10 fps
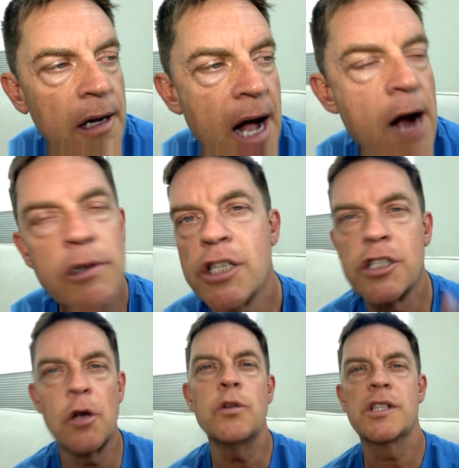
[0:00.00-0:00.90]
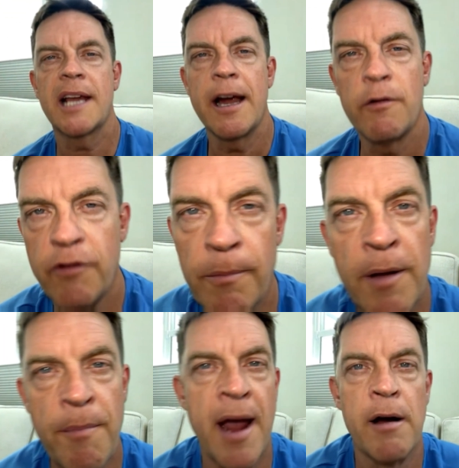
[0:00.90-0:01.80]
I was so scared for my
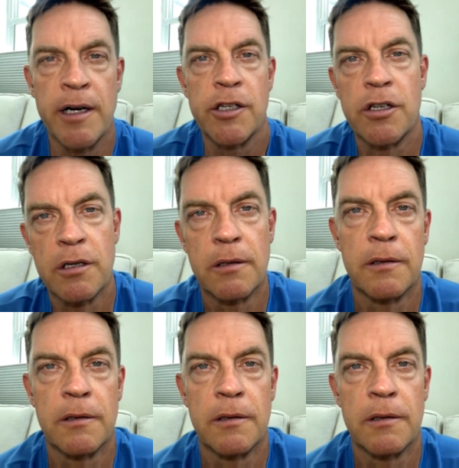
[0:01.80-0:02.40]
marriage.